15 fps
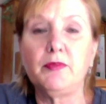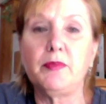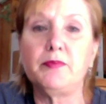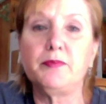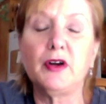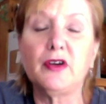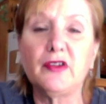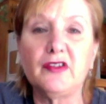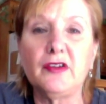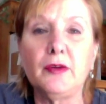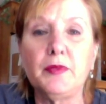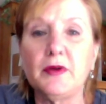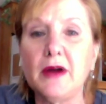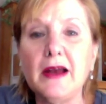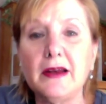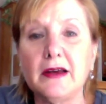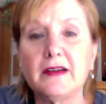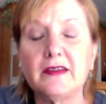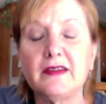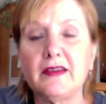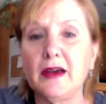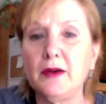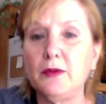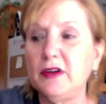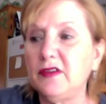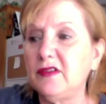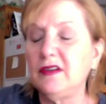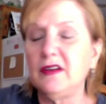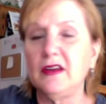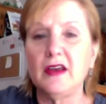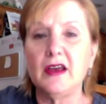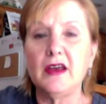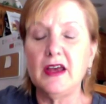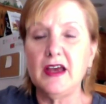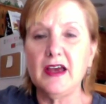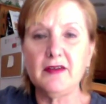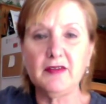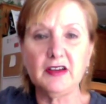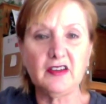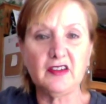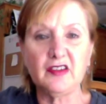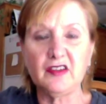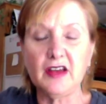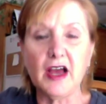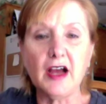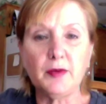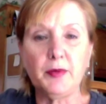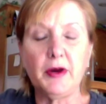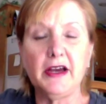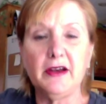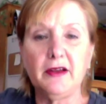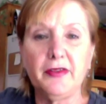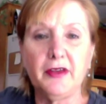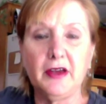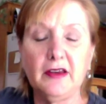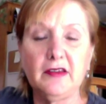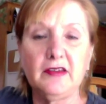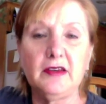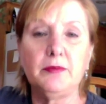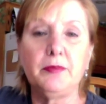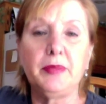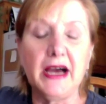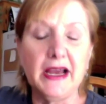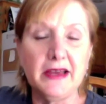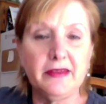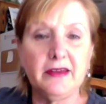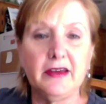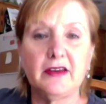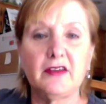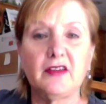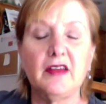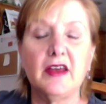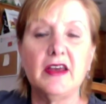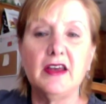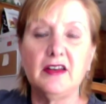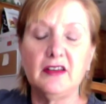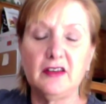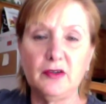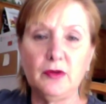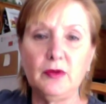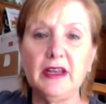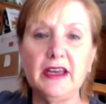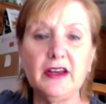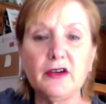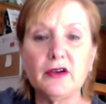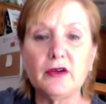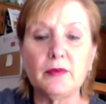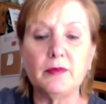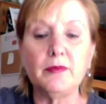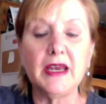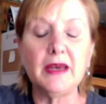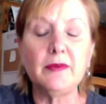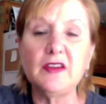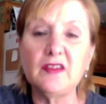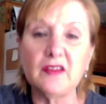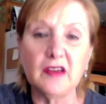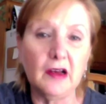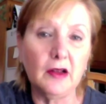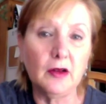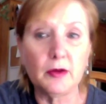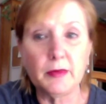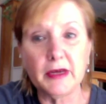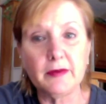And so really the only thing I was paying for every month, I realized, was my own personal products.